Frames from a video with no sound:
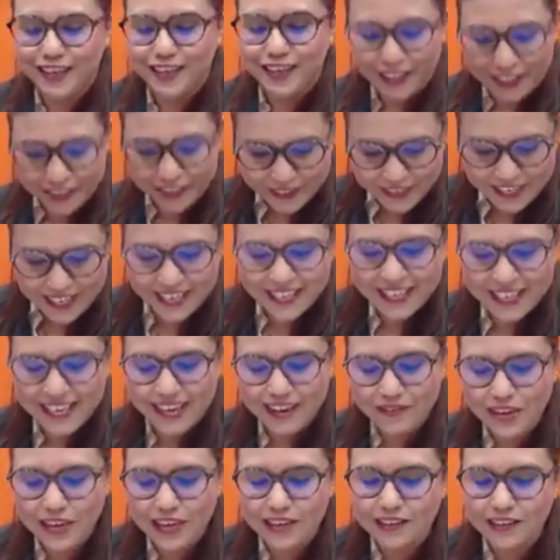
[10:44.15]
Okay,
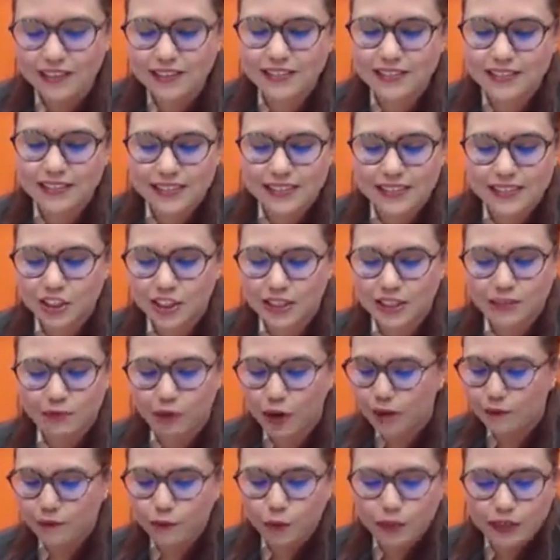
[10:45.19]
having illnesses such as
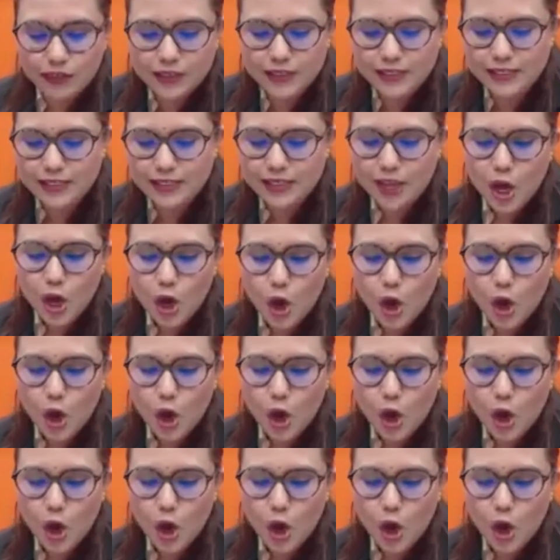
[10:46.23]
forgetfulness,